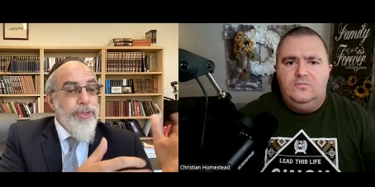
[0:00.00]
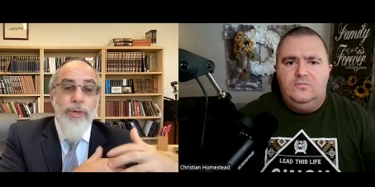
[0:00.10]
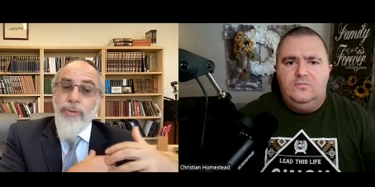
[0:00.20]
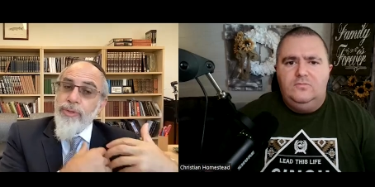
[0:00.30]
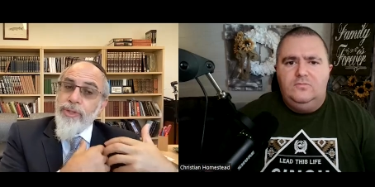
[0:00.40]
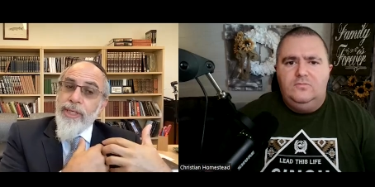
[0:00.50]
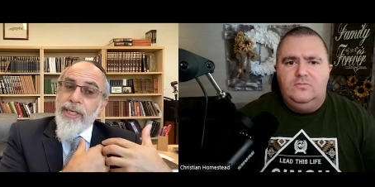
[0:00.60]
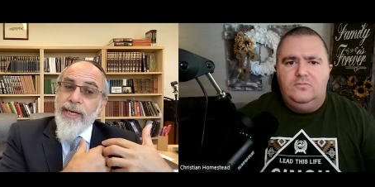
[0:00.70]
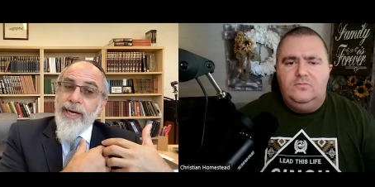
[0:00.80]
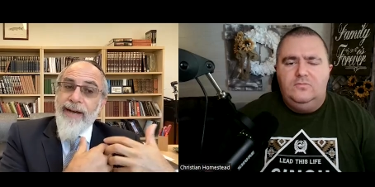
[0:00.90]
Speaker 1: don't
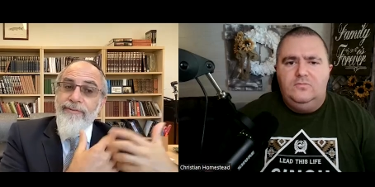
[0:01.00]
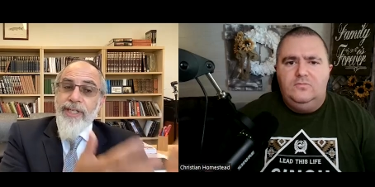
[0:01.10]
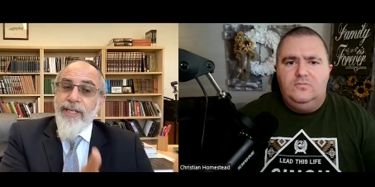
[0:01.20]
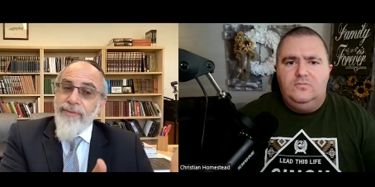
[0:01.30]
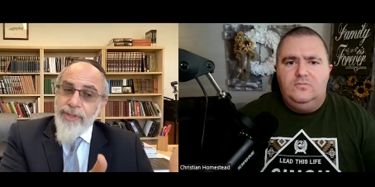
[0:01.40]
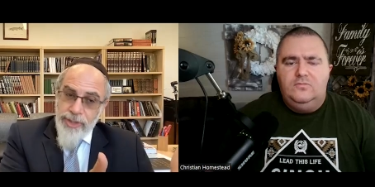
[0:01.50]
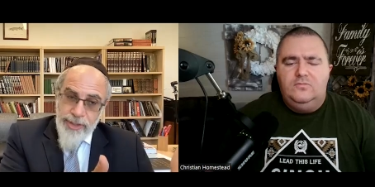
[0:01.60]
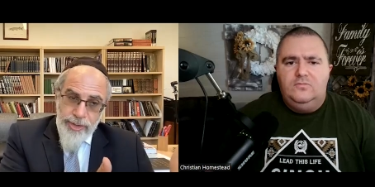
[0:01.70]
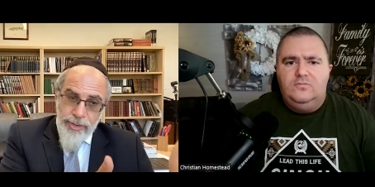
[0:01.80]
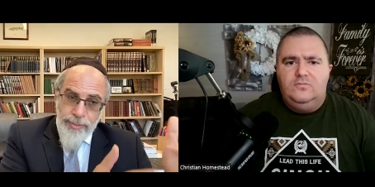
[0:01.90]
uh, have televisions
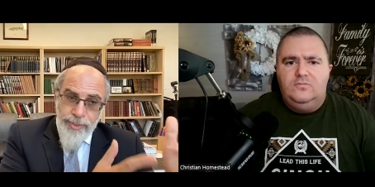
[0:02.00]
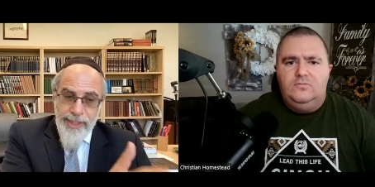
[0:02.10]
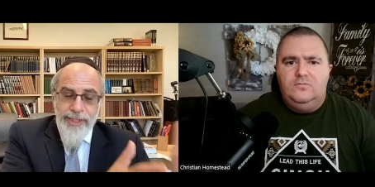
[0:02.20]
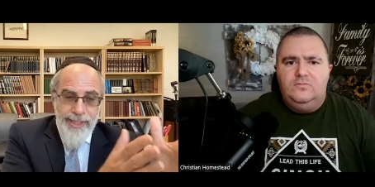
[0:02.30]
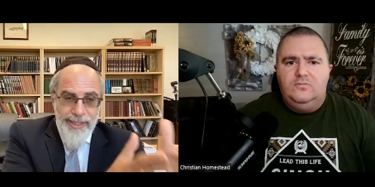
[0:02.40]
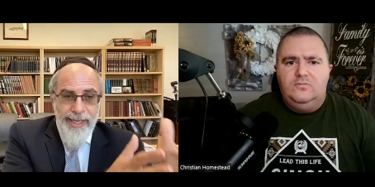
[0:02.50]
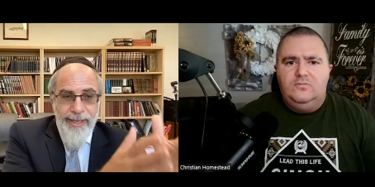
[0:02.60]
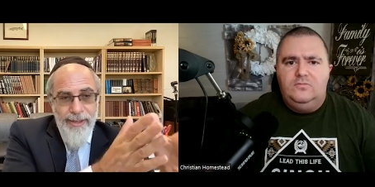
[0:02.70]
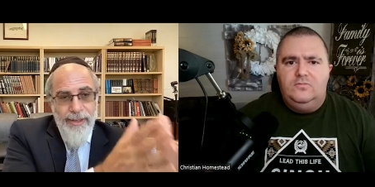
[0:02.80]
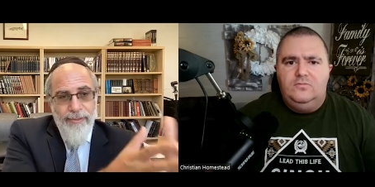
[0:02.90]
at home, things like that.
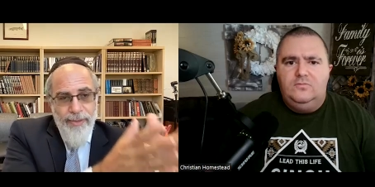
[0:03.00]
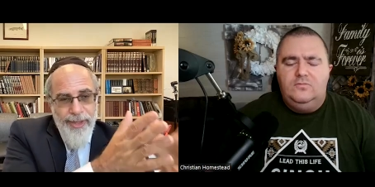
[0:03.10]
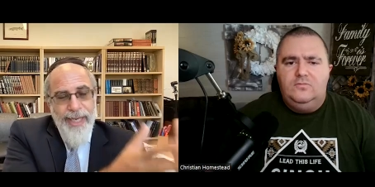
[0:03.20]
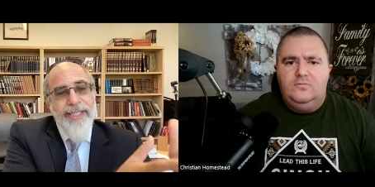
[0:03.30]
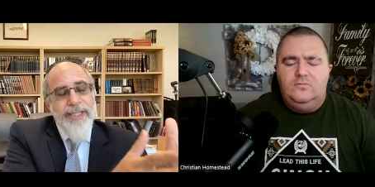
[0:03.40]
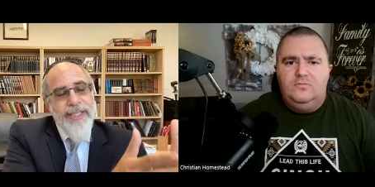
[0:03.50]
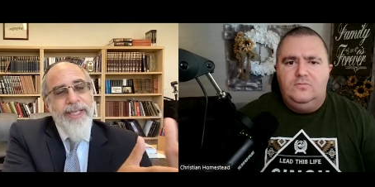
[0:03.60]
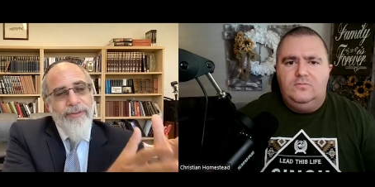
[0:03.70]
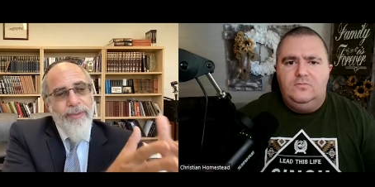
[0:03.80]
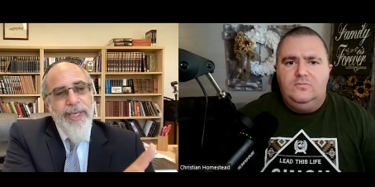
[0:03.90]
Very
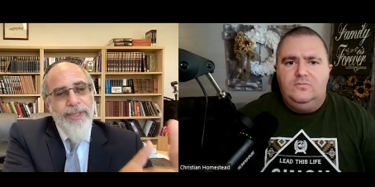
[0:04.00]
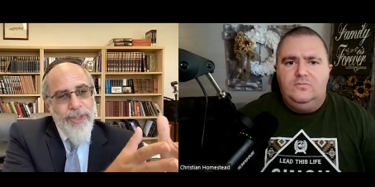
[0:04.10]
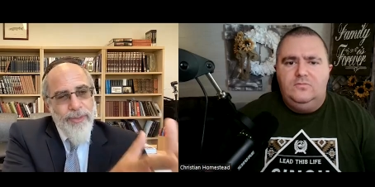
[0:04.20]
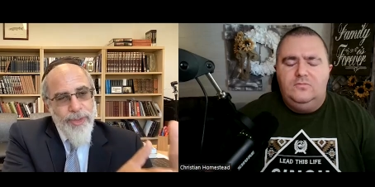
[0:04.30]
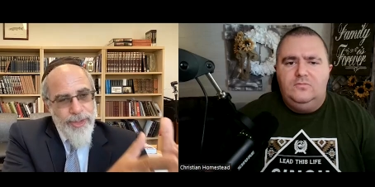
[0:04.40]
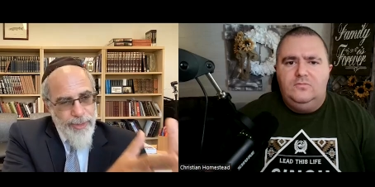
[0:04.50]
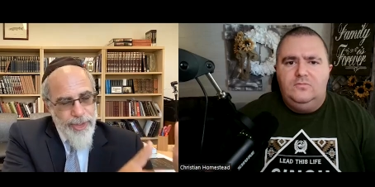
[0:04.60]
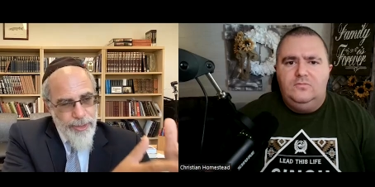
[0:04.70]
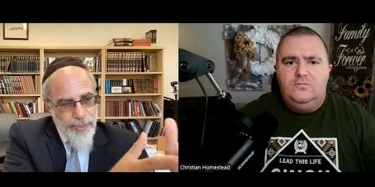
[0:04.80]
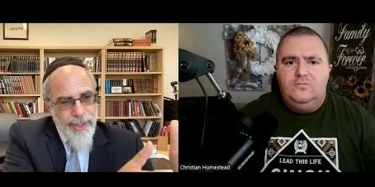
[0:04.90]
isolated from the outside world as much
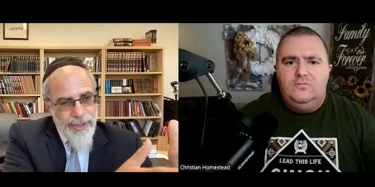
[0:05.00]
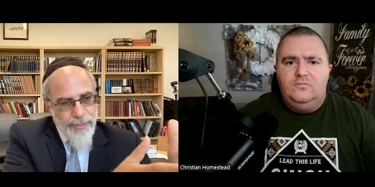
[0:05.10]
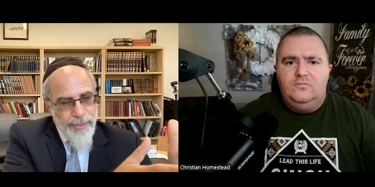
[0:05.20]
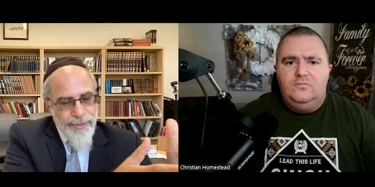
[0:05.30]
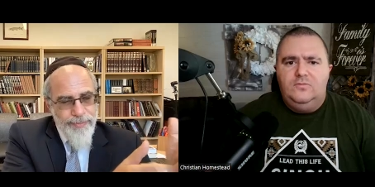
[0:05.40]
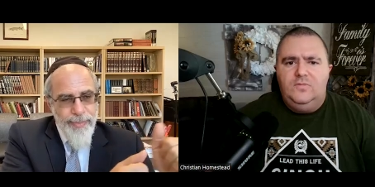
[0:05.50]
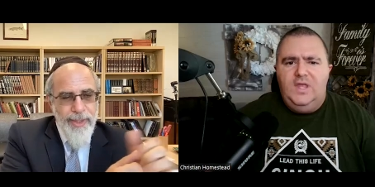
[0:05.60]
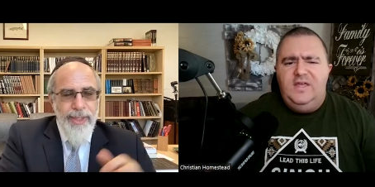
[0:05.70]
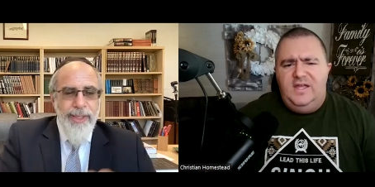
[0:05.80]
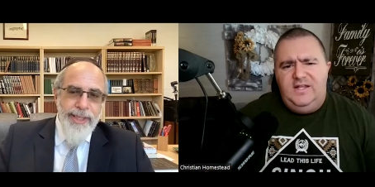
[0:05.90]
as possible.
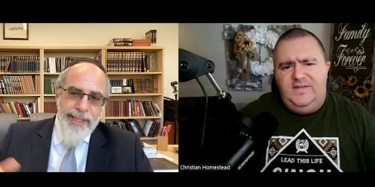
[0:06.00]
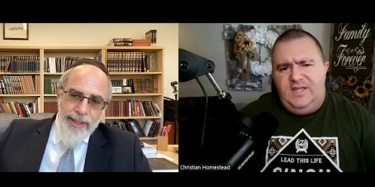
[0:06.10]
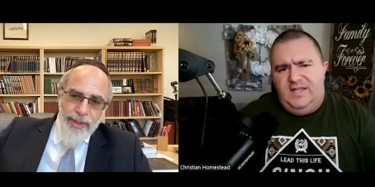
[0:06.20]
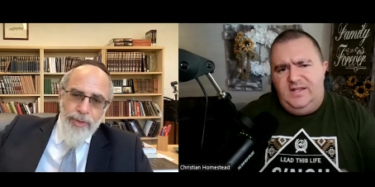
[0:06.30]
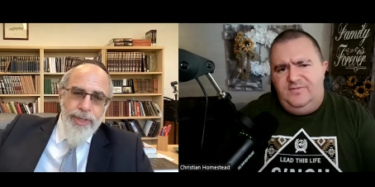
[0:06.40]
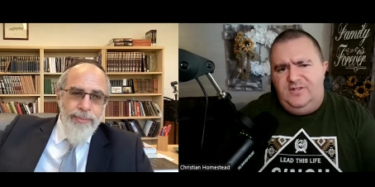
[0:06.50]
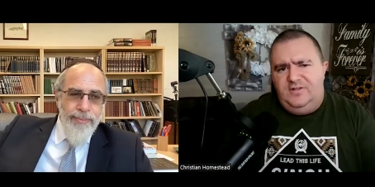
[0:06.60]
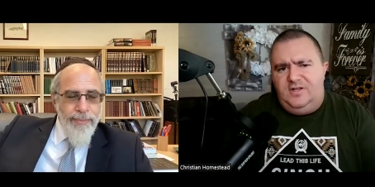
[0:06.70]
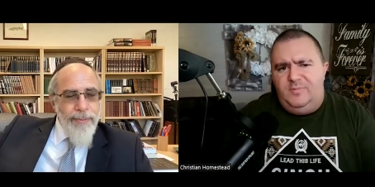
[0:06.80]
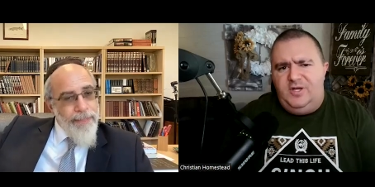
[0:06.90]
Speaker 2: And even, and
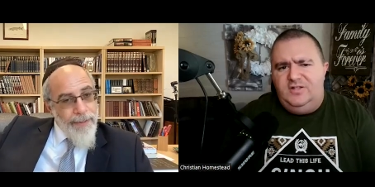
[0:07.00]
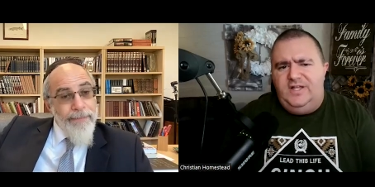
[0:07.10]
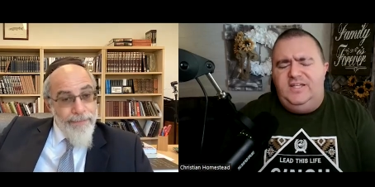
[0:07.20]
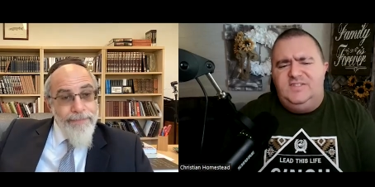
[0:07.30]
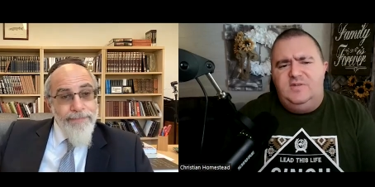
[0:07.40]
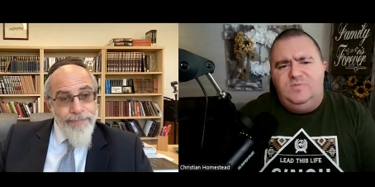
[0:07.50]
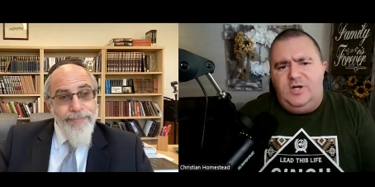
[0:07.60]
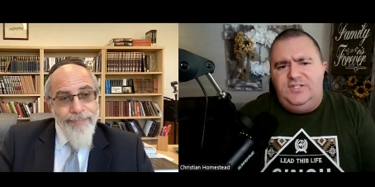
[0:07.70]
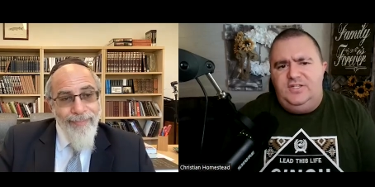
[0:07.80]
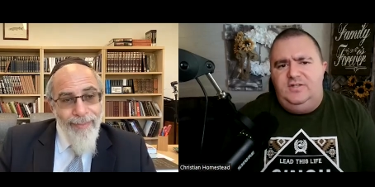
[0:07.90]
even among like, because I was
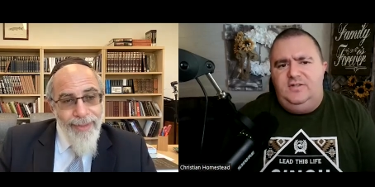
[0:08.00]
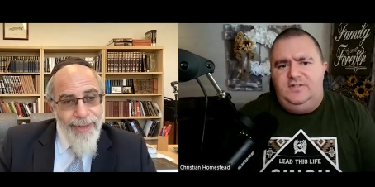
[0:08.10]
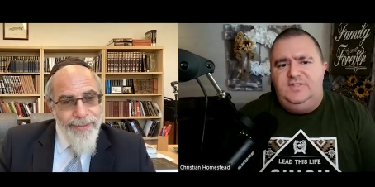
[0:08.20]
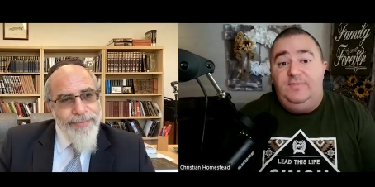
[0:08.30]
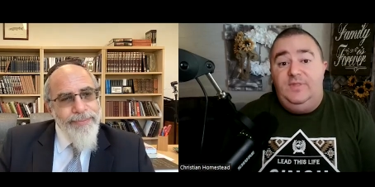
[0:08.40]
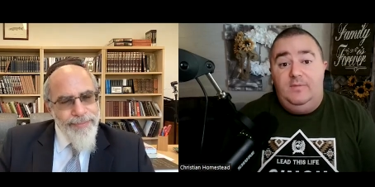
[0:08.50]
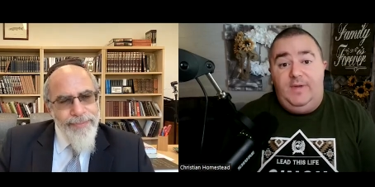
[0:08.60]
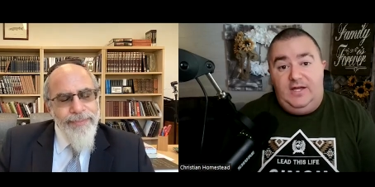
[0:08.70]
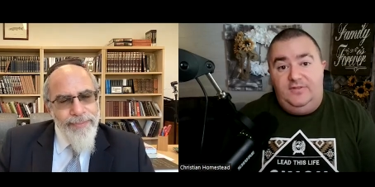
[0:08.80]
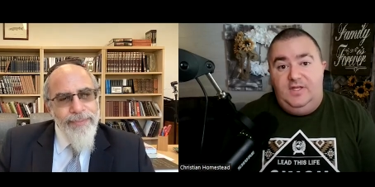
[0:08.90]
watching something
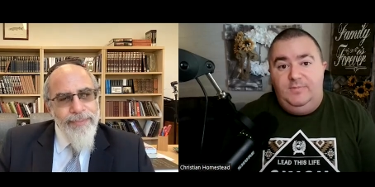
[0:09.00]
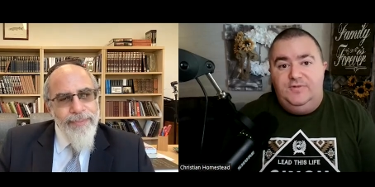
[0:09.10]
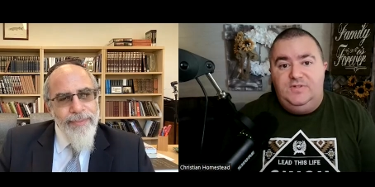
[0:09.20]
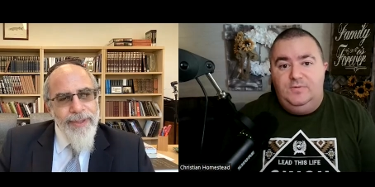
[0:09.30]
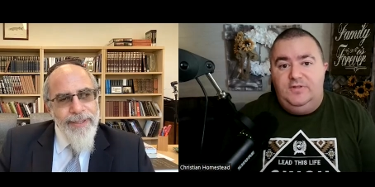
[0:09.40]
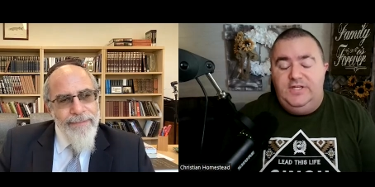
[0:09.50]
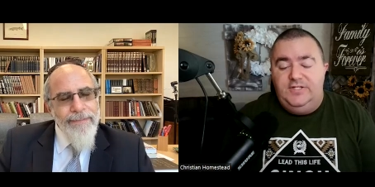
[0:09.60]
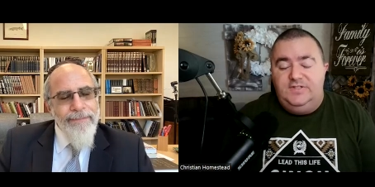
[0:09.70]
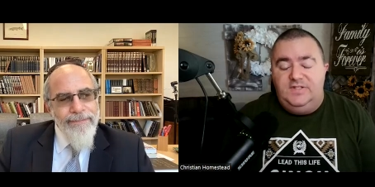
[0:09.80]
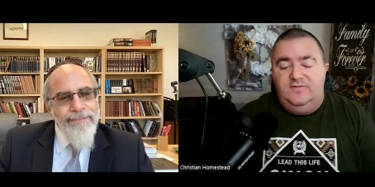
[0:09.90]
about them. It was a really
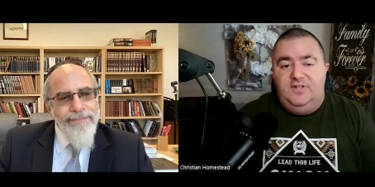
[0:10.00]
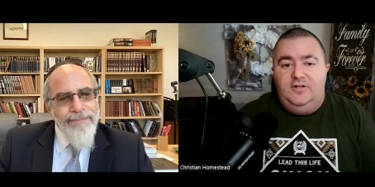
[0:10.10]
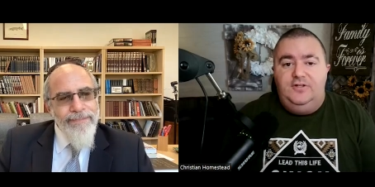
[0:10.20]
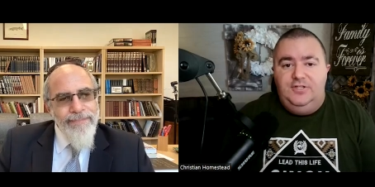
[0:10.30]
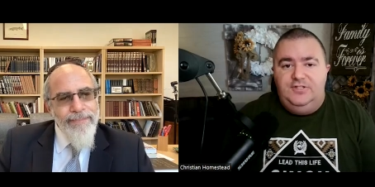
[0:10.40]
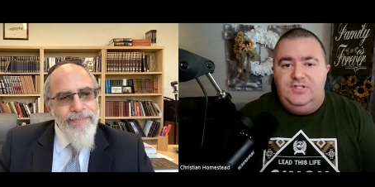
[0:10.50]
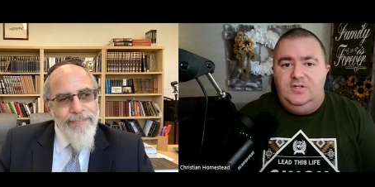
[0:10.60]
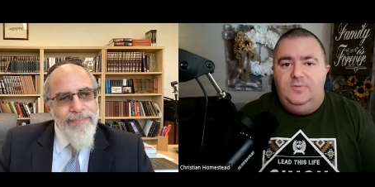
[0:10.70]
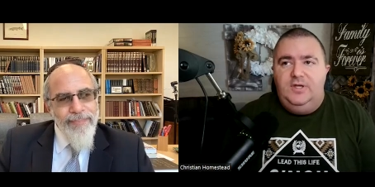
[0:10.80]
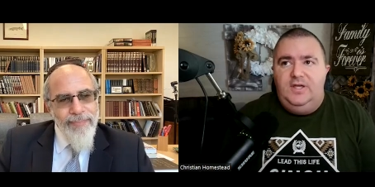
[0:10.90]
interesting video on
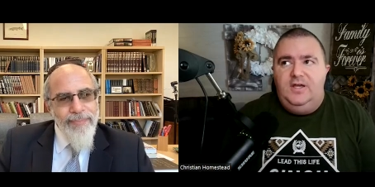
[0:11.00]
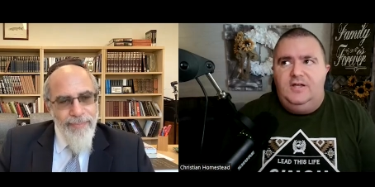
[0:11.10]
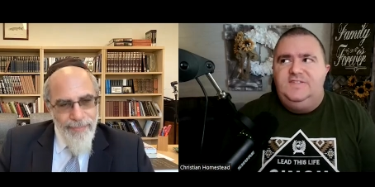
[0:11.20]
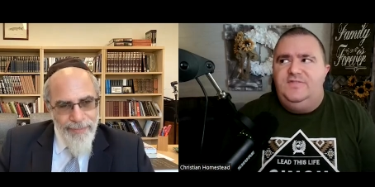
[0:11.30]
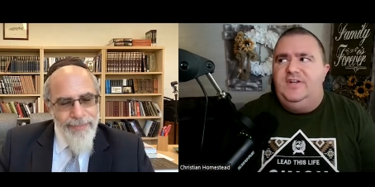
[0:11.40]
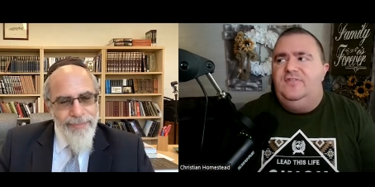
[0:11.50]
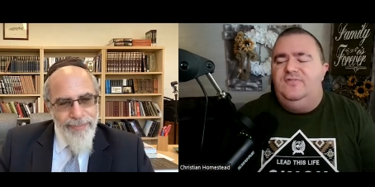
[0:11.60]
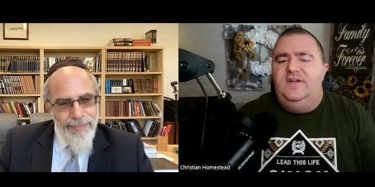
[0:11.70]
YouTube. I'll mm-hmm. see if mm-hmm. I can